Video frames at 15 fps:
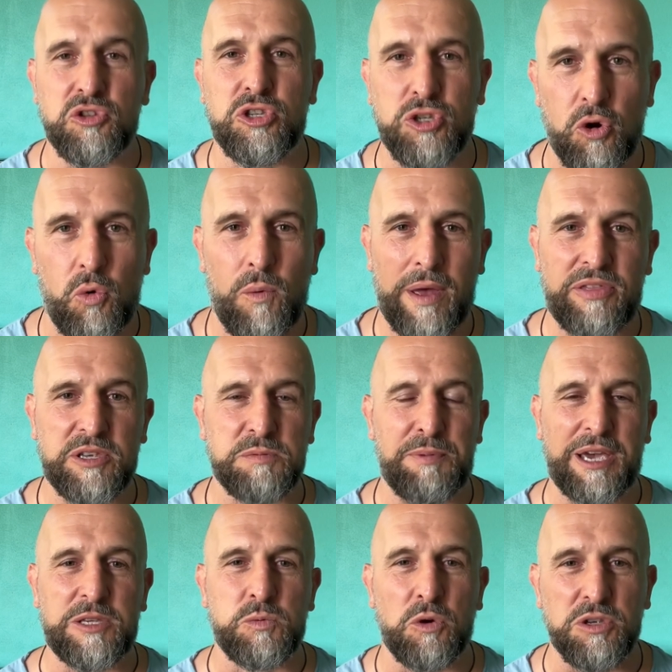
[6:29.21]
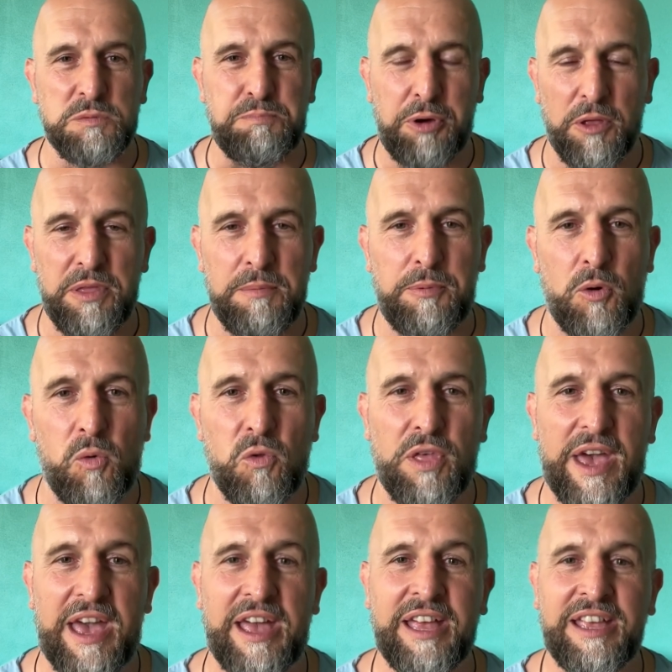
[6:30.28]
saw where the space was, put the ball
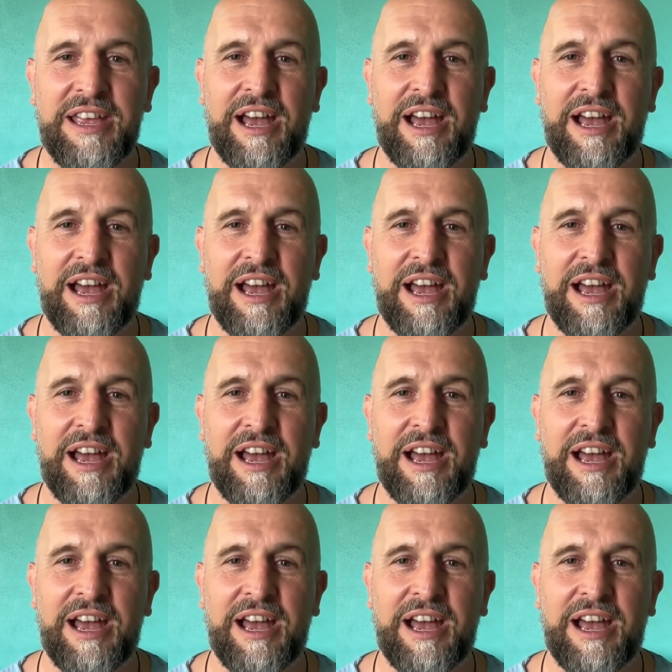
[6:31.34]
there,